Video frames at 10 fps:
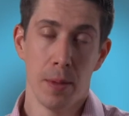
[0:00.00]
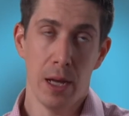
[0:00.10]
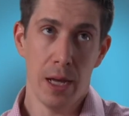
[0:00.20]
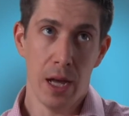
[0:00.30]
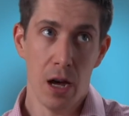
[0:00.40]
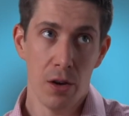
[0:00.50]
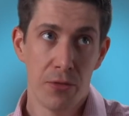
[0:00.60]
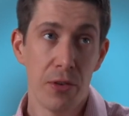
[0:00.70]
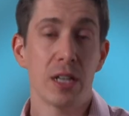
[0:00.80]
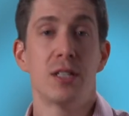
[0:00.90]
are
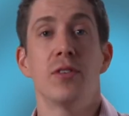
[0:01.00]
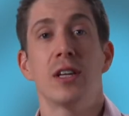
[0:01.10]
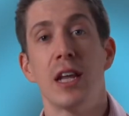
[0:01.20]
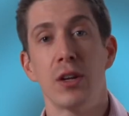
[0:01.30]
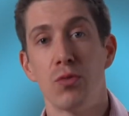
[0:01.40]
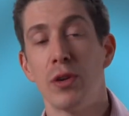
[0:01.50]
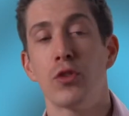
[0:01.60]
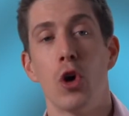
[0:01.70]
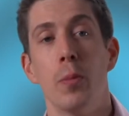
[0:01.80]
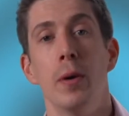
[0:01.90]
effective at getting rid of
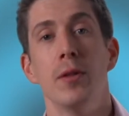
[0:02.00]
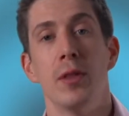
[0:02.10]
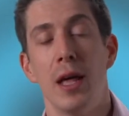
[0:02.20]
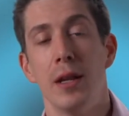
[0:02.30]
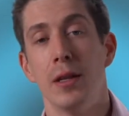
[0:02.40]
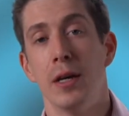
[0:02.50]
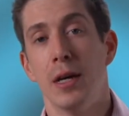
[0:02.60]
copper, then